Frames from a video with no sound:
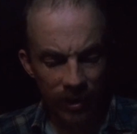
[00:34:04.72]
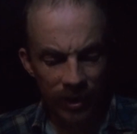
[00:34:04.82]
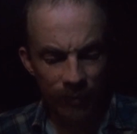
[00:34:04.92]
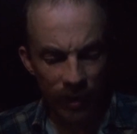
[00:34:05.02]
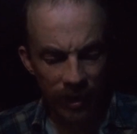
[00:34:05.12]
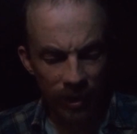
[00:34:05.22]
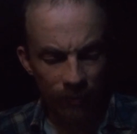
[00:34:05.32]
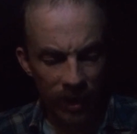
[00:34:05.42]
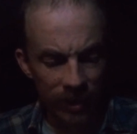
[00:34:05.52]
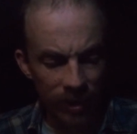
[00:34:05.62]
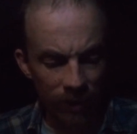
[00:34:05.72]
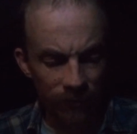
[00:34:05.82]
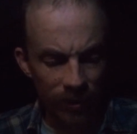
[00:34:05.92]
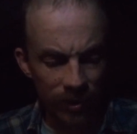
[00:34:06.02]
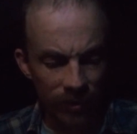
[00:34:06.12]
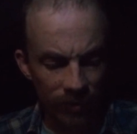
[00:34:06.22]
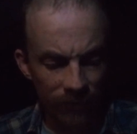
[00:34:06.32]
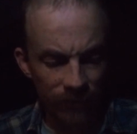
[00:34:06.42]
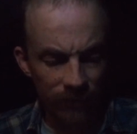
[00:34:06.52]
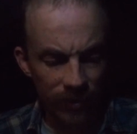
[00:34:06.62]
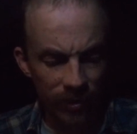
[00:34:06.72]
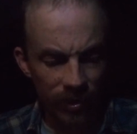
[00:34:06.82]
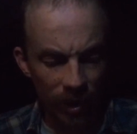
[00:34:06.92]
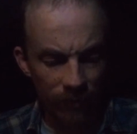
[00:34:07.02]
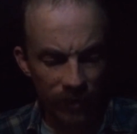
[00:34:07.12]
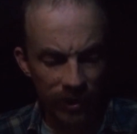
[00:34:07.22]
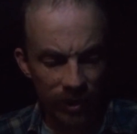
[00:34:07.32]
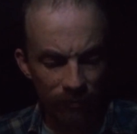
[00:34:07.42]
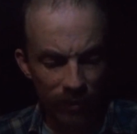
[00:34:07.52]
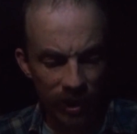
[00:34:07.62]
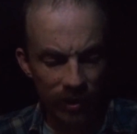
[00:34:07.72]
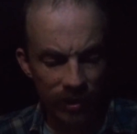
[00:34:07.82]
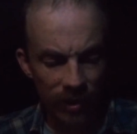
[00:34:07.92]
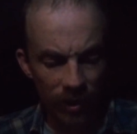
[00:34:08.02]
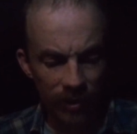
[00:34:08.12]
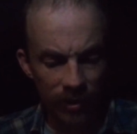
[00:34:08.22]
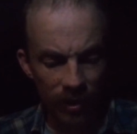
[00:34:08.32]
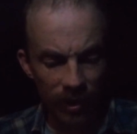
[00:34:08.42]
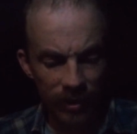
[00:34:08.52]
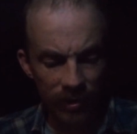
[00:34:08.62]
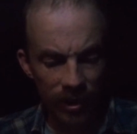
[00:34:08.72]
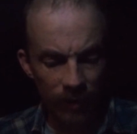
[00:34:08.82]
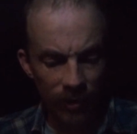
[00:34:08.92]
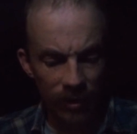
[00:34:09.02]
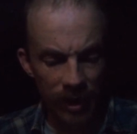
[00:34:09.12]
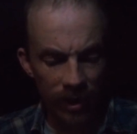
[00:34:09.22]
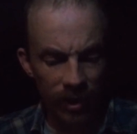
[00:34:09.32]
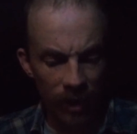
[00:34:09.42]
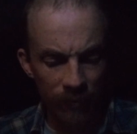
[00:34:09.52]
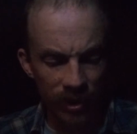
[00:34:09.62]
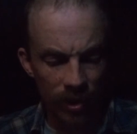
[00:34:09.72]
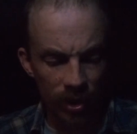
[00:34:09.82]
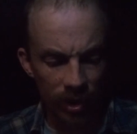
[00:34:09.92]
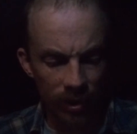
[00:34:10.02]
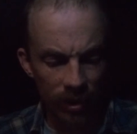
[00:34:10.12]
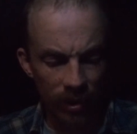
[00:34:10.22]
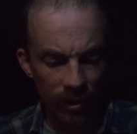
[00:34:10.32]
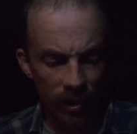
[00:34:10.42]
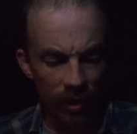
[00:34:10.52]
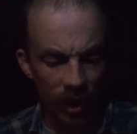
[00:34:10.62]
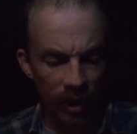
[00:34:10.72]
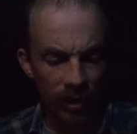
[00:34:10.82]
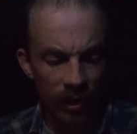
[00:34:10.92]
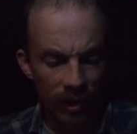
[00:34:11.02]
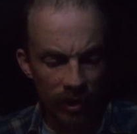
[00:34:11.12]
despite the best efforts of sharpest and meanest young Turks the Democratic opposition can call on,